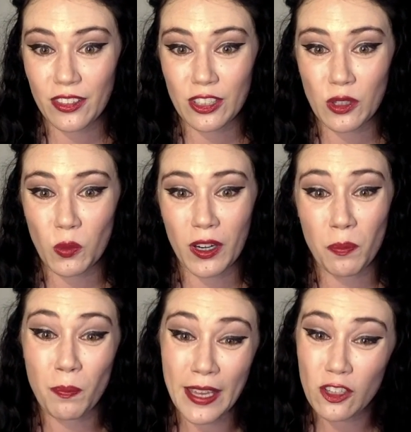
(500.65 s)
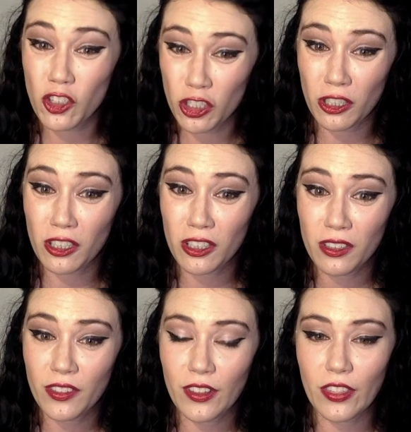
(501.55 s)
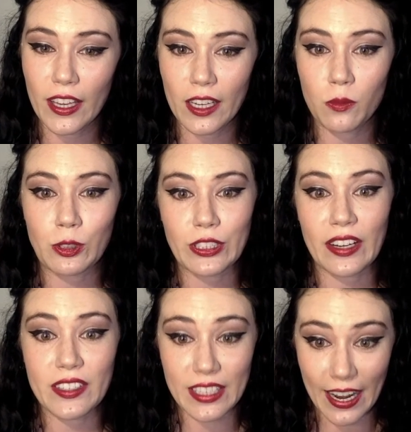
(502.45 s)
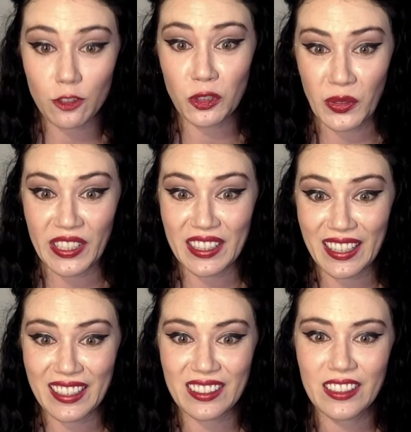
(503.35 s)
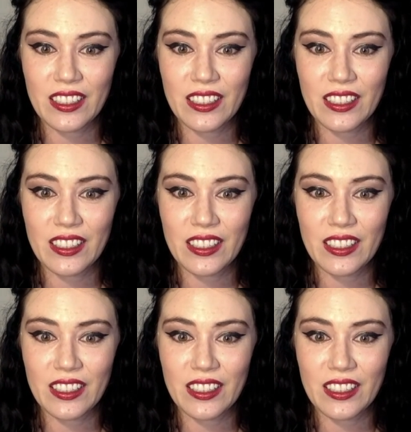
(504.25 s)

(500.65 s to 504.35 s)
You want to make sure that the animal dies naturally then,